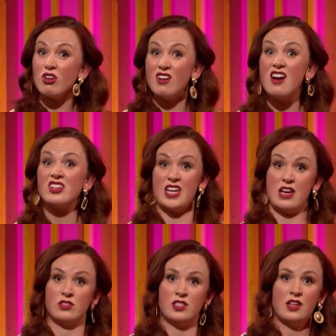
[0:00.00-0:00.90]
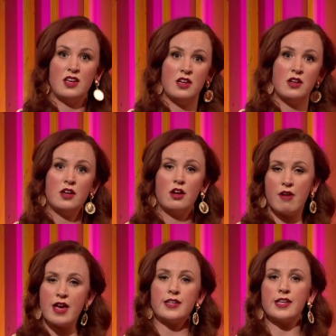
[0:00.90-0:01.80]
lockdowns. A
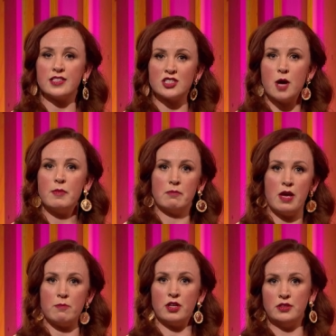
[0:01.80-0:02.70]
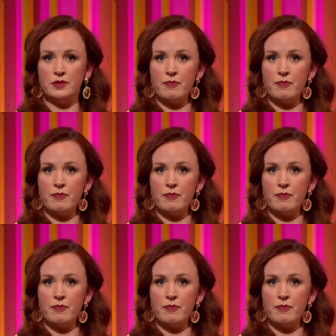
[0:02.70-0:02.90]
reckoning is coming, people.